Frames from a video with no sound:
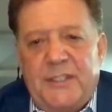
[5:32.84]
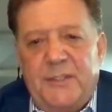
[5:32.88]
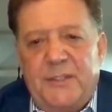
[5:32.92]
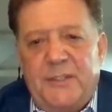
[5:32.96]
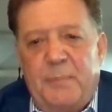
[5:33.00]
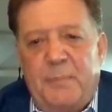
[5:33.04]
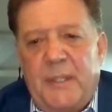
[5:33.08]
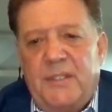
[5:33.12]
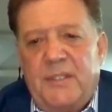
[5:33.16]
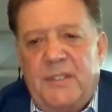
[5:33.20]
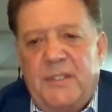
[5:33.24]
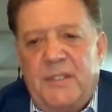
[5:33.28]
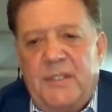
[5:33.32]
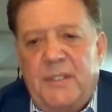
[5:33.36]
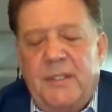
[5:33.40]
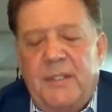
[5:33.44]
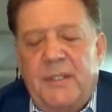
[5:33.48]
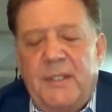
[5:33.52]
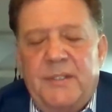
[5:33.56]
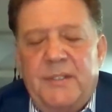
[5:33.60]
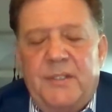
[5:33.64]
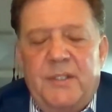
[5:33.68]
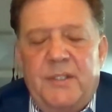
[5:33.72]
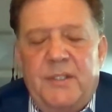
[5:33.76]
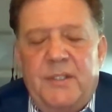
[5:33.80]
this is we
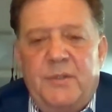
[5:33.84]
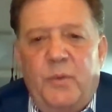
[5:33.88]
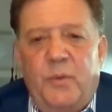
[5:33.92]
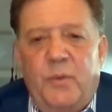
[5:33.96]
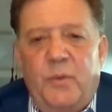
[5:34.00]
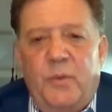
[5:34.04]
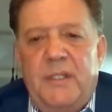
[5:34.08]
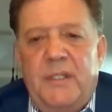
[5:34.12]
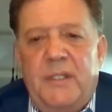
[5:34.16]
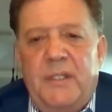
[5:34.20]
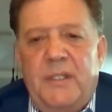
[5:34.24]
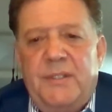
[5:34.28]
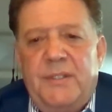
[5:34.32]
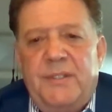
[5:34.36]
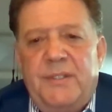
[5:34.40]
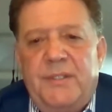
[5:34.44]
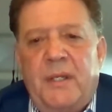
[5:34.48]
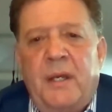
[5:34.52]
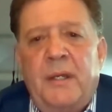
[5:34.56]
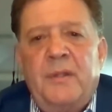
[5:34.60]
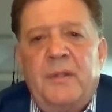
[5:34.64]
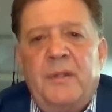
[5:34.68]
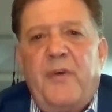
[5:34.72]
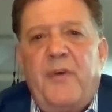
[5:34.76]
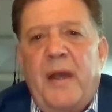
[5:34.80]
did this on the
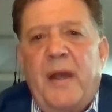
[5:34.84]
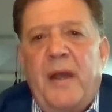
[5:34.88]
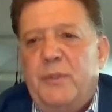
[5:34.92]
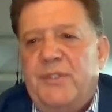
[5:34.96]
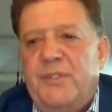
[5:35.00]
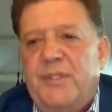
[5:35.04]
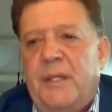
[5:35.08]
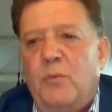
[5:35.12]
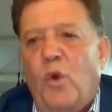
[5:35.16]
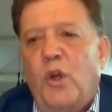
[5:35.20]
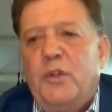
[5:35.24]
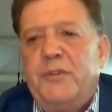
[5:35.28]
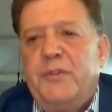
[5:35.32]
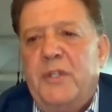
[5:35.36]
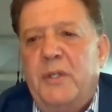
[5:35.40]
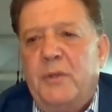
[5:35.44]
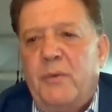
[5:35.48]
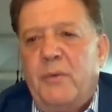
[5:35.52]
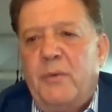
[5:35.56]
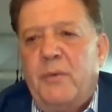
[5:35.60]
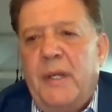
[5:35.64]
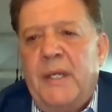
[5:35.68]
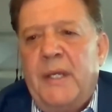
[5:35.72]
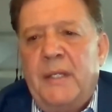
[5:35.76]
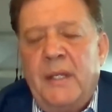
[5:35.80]
5%
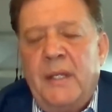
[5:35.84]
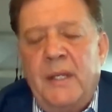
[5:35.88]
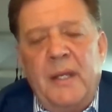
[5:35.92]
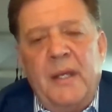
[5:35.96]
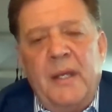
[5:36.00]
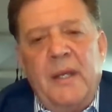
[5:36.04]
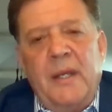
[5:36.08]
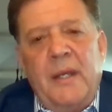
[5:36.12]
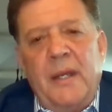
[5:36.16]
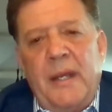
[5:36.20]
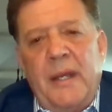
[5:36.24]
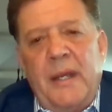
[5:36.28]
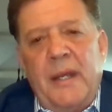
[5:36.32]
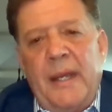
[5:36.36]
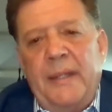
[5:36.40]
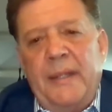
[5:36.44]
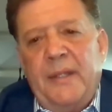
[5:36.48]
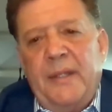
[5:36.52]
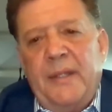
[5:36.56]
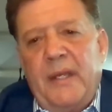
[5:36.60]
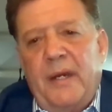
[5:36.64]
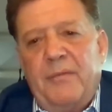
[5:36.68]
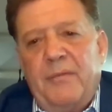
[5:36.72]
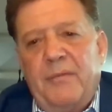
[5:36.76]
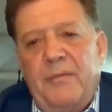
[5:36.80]
royalty rate. And
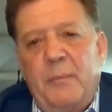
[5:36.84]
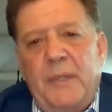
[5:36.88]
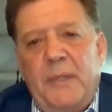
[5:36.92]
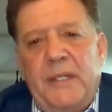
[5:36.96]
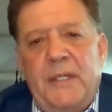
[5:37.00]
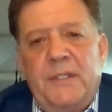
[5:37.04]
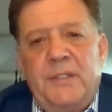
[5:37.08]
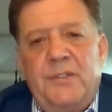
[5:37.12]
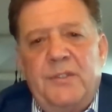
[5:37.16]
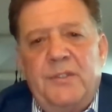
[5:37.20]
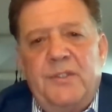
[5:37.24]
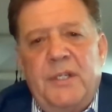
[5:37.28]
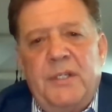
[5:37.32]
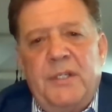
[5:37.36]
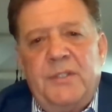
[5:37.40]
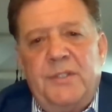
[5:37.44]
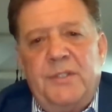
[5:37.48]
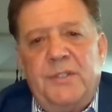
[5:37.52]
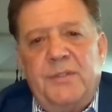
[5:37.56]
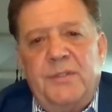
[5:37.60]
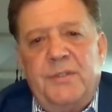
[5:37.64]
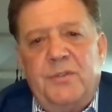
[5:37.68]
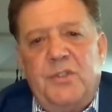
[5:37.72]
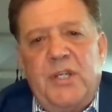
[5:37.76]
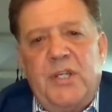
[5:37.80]
the government has
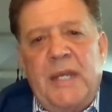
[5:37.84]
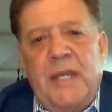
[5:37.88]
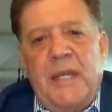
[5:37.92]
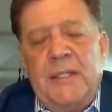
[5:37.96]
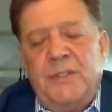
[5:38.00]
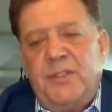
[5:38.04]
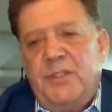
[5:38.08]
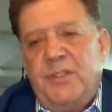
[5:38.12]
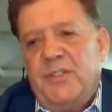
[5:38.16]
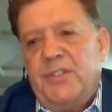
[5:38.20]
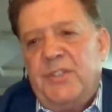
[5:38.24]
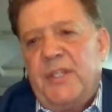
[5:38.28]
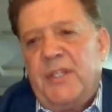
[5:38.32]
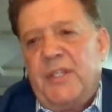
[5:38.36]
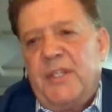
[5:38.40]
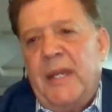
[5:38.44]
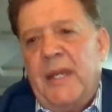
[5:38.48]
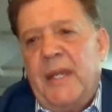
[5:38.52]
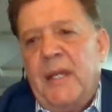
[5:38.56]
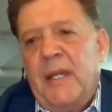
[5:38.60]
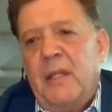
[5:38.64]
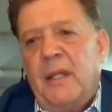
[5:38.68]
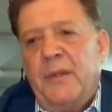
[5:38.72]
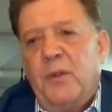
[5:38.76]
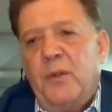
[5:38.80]
just changed the
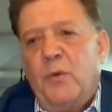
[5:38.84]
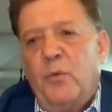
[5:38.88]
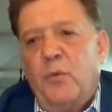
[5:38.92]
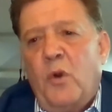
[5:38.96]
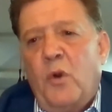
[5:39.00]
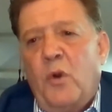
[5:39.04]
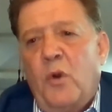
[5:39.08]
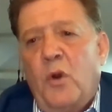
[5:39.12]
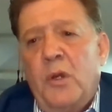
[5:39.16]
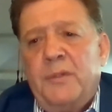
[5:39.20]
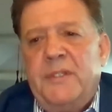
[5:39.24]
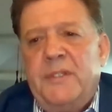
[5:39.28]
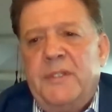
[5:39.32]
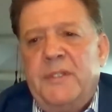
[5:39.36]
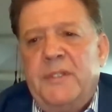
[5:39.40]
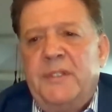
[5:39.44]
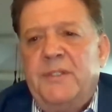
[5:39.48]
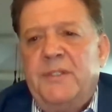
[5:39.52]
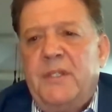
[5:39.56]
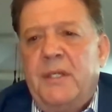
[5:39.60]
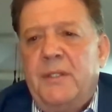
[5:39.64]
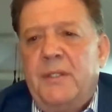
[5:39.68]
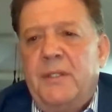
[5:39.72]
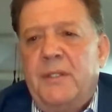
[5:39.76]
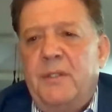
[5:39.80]
scale on the
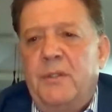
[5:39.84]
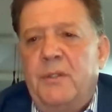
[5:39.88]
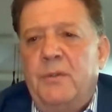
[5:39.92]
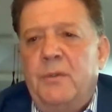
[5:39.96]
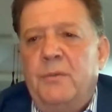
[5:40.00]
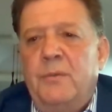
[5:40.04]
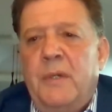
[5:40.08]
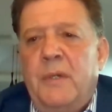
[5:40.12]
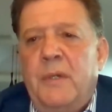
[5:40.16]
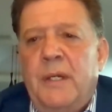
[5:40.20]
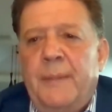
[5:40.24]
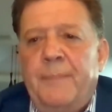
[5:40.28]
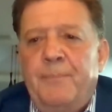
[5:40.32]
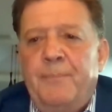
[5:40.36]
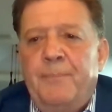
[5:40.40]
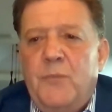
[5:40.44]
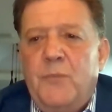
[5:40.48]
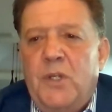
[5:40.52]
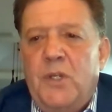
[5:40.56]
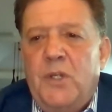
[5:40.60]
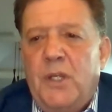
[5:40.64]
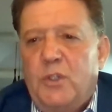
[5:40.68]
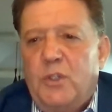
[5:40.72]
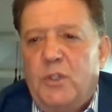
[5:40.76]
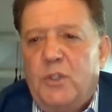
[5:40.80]
royalties that you
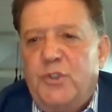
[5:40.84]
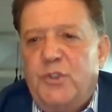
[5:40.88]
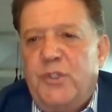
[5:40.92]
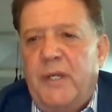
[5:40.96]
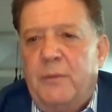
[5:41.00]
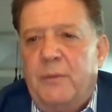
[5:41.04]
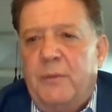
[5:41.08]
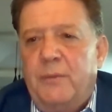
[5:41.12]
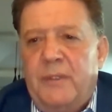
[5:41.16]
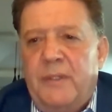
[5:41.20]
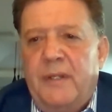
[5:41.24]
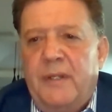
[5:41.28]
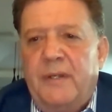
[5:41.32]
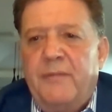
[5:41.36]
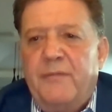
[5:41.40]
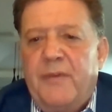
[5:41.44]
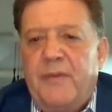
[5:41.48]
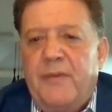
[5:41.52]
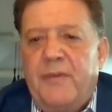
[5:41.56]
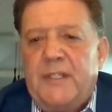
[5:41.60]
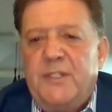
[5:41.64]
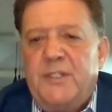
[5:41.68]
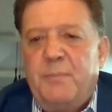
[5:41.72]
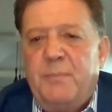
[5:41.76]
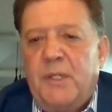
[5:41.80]
negotiate with an
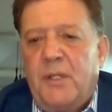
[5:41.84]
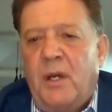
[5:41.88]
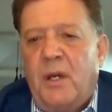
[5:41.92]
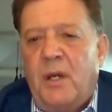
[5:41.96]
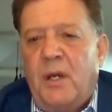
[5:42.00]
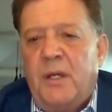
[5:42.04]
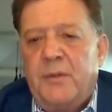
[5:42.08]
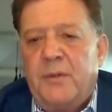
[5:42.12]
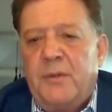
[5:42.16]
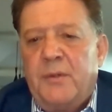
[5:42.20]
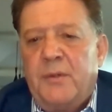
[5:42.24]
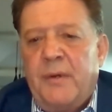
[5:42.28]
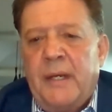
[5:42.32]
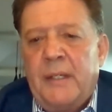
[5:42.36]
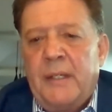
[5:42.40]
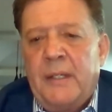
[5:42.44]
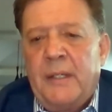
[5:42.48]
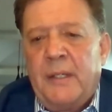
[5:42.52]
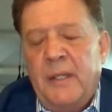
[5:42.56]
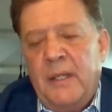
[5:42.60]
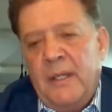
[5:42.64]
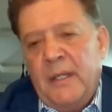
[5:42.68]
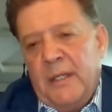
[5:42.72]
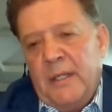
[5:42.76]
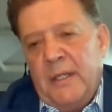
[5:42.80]
investment contract.
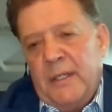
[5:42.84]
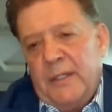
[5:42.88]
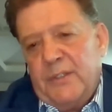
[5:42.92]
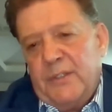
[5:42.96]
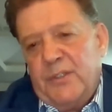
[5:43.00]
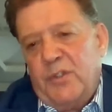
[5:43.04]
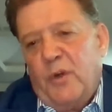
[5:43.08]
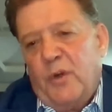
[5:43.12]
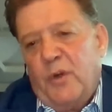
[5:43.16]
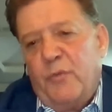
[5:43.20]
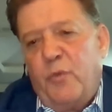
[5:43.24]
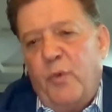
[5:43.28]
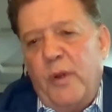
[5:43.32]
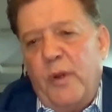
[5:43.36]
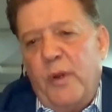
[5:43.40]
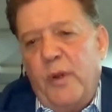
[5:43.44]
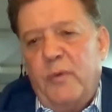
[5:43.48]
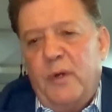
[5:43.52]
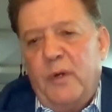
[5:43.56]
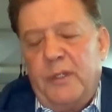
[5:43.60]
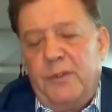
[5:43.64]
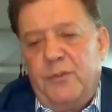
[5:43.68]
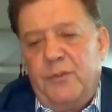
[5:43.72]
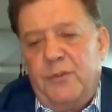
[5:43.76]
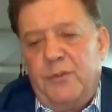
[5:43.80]
So if we
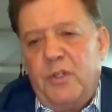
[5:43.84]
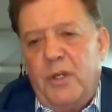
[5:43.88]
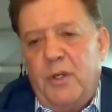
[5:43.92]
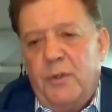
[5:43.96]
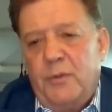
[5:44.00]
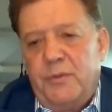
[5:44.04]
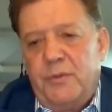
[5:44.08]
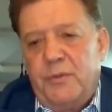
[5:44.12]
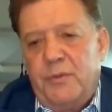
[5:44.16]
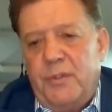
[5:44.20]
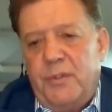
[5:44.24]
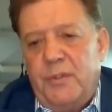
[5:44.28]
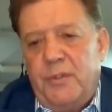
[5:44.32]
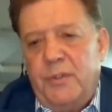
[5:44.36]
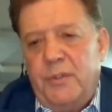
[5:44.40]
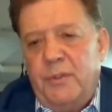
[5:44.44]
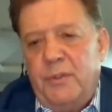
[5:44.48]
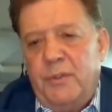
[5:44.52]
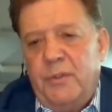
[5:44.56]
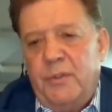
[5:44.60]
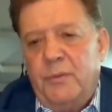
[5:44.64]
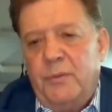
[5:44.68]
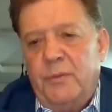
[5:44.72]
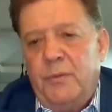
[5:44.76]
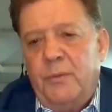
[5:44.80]
were to go
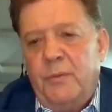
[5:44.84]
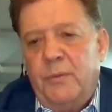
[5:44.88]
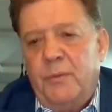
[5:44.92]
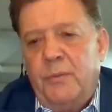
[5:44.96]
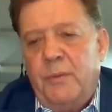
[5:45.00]
to